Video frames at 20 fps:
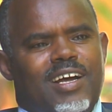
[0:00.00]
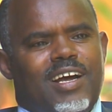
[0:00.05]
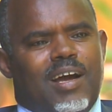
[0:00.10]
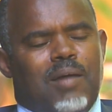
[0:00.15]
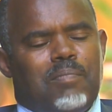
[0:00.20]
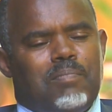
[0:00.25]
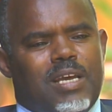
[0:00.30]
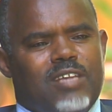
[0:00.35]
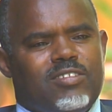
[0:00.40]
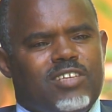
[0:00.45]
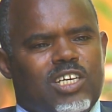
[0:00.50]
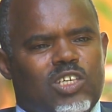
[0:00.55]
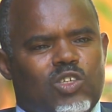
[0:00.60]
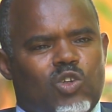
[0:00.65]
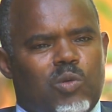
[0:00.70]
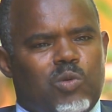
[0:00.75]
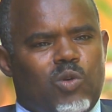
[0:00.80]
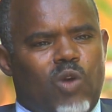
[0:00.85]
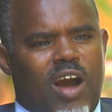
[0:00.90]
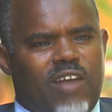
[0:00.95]
amazing
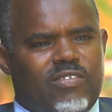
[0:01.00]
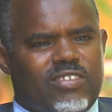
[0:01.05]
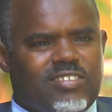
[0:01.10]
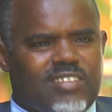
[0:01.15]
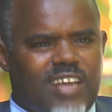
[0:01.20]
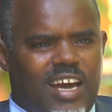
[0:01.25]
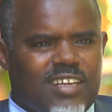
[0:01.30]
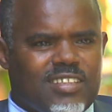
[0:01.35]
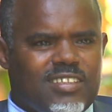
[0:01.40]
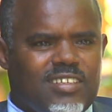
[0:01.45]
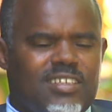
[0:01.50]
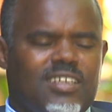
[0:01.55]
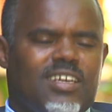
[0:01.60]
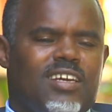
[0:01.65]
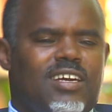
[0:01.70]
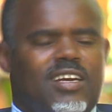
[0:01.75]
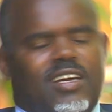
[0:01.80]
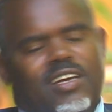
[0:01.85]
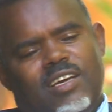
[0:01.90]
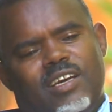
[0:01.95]
job you have started,
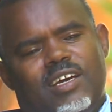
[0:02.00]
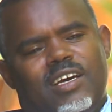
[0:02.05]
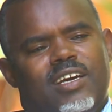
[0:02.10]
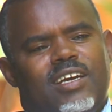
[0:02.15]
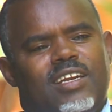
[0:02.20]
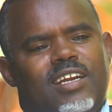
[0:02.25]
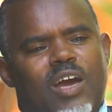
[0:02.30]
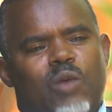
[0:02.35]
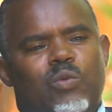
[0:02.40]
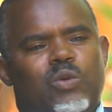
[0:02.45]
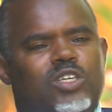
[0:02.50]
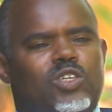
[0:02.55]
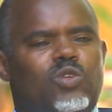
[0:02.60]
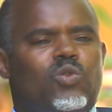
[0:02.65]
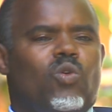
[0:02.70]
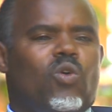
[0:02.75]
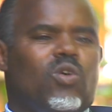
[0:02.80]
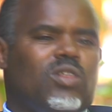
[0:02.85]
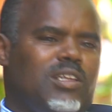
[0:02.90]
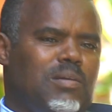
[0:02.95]
and I wish you
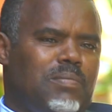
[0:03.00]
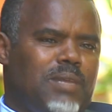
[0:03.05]
all the